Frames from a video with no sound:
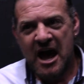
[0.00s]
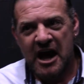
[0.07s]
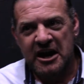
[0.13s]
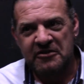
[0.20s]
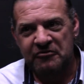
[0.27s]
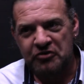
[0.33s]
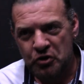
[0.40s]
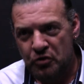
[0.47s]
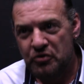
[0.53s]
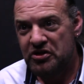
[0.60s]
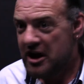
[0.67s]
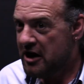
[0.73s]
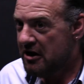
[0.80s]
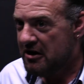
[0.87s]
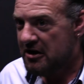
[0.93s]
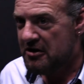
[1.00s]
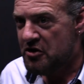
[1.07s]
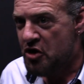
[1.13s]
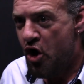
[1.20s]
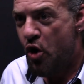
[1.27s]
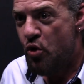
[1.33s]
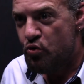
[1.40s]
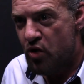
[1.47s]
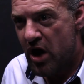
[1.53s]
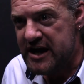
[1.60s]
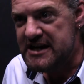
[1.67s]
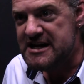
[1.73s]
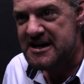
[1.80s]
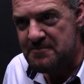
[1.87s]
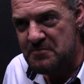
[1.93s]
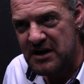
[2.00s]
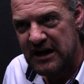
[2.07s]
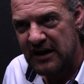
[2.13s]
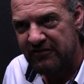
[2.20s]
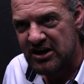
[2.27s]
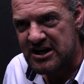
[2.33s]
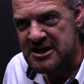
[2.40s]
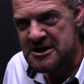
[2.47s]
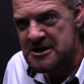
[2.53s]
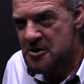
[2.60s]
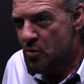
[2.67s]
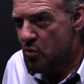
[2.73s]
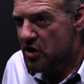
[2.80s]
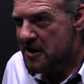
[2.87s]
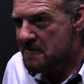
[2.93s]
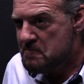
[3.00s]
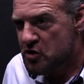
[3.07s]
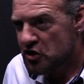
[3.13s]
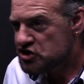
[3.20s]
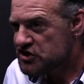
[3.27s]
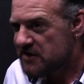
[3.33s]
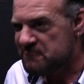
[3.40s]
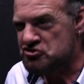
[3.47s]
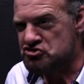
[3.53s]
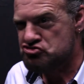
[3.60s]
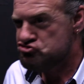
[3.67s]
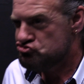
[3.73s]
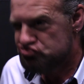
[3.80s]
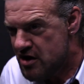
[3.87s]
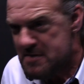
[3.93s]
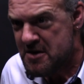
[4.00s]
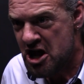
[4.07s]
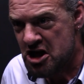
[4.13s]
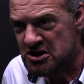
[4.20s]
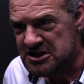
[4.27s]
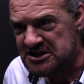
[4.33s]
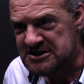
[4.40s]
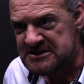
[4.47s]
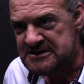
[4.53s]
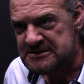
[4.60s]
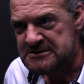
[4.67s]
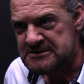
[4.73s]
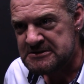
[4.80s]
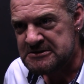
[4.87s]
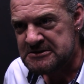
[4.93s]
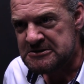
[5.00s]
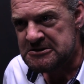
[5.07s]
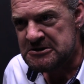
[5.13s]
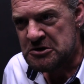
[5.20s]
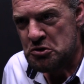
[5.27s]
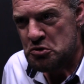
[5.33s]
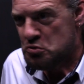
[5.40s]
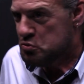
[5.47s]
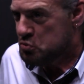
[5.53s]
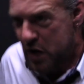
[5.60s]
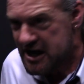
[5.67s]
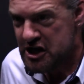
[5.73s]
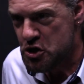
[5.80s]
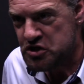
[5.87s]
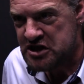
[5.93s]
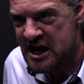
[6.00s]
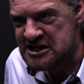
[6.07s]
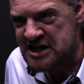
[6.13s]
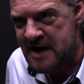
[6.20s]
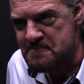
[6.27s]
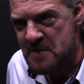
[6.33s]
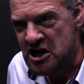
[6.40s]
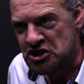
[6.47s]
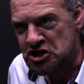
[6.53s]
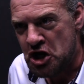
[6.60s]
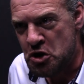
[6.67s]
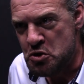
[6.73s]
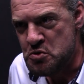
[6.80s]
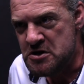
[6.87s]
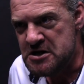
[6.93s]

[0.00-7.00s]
And if you're there, right in the middle of it, with a bunch of criminals! What do you think that makes you?